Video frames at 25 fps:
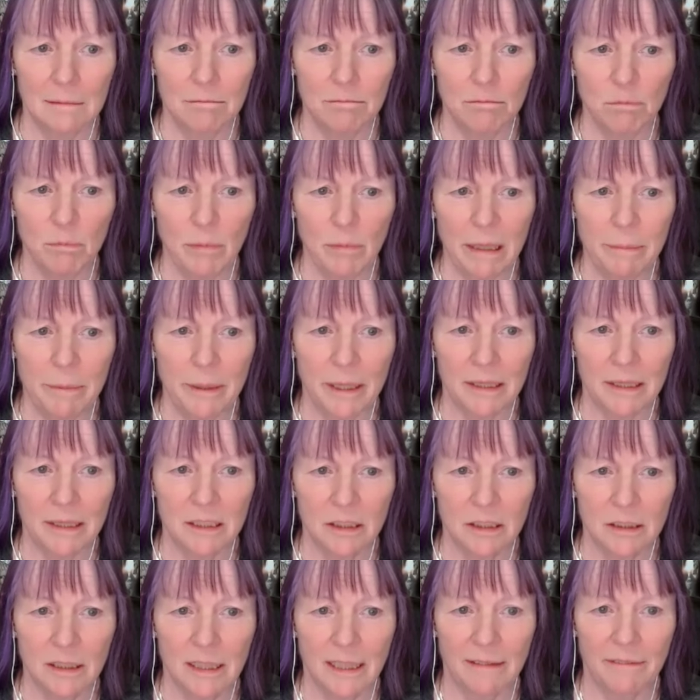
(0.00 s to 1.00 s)
maybe I
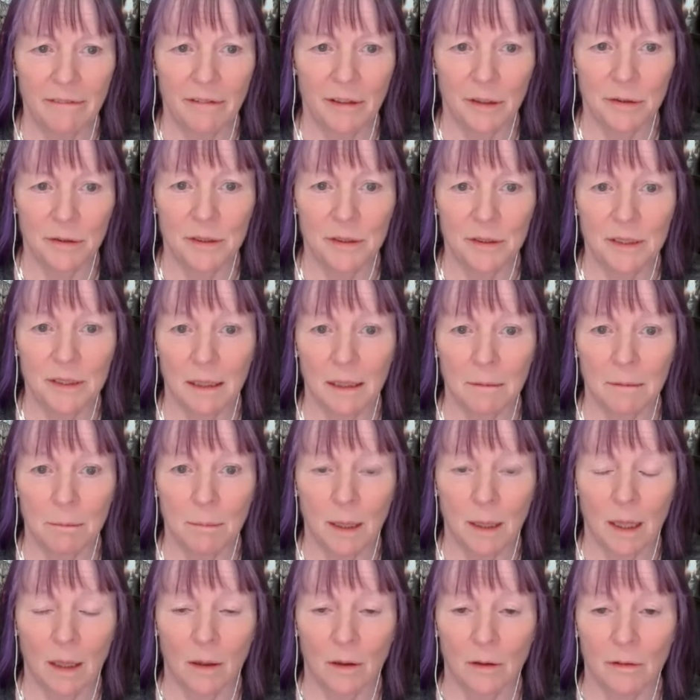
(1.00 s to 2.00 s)
should give you
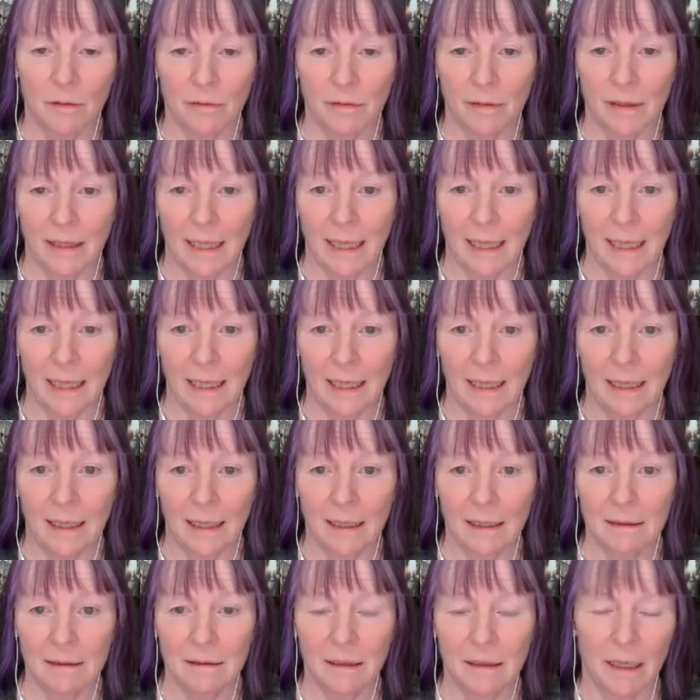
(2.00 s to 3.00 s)
some of
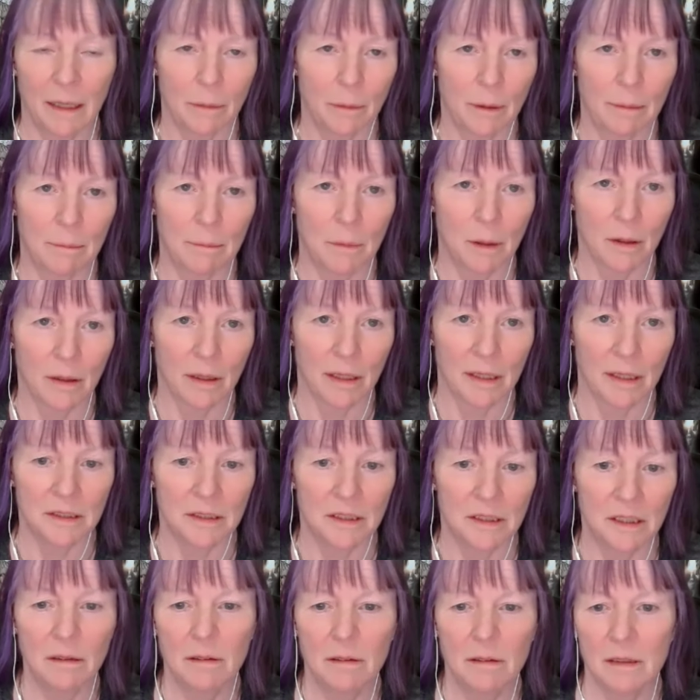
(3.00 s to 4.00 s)
the, no, I'm not going
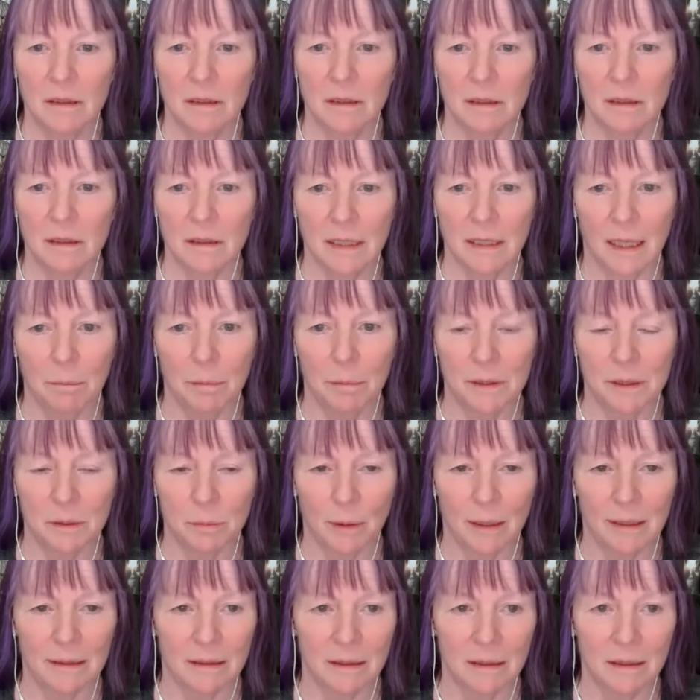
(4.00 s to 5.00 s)
to. You can look it up
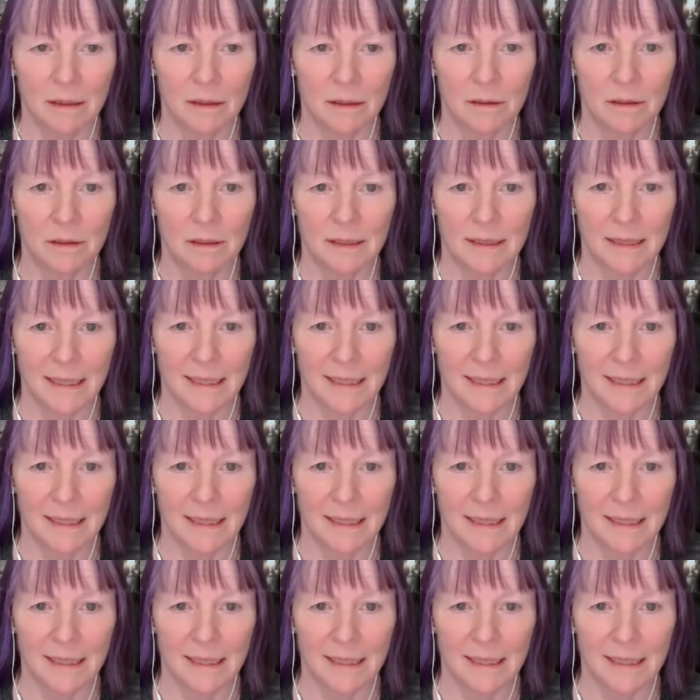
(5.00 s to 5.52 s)
as well, the good